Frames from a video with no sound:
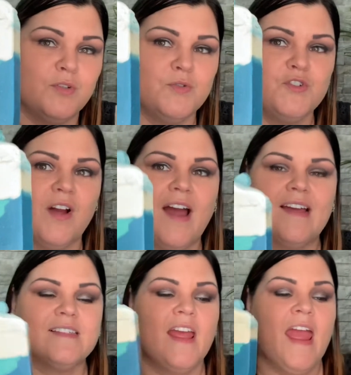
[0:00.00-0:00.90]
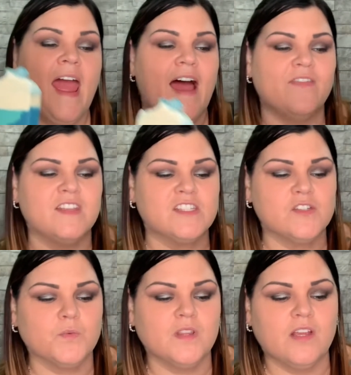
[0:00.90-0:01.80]
you guys. And this
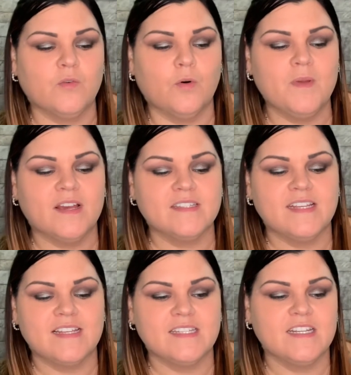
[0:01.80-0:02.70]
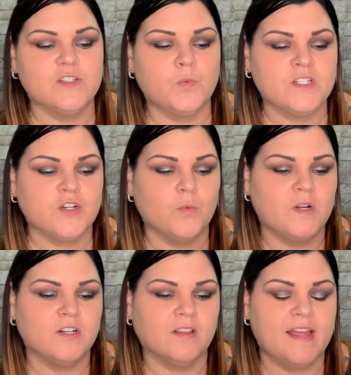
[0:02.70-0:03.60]
is really cool because yes, it is Winter
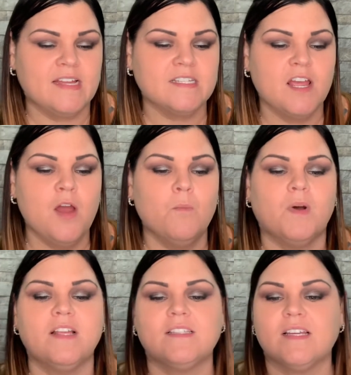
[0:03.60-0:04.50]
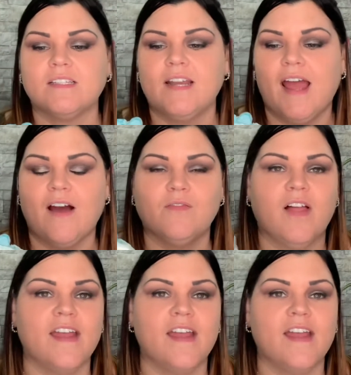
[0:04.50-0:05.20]
Wonderland, but it doesn't have like